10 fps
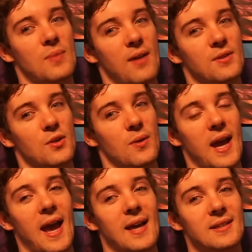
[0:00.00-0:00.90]
having to go
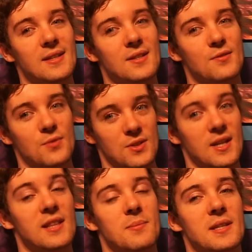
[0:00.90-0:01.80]
to Atlas, for
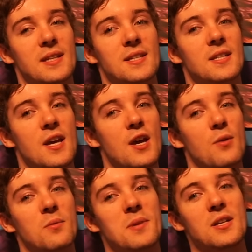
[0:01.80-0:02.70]
Salem at least,
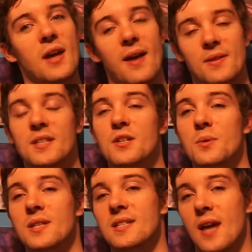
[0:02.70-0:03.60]
would mean having to deal
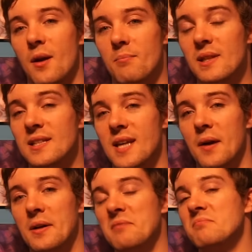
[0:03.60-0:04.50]
with the entire
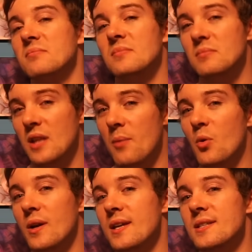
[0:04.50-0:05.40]
military. A lot
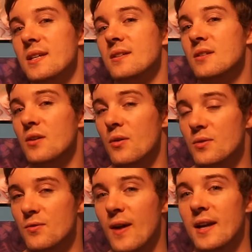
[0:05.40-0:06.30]
more easy to go
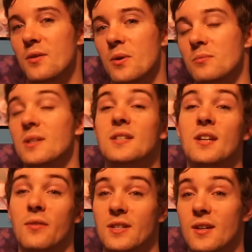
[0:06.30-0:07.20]
to Vacuo.
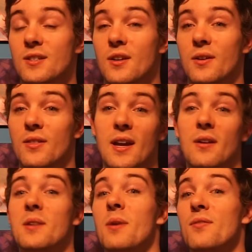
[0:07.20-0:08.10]
Considering Sun's already there,
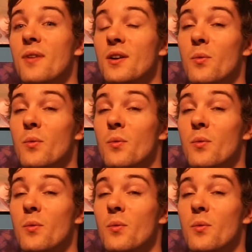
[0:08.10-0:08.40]
he might find a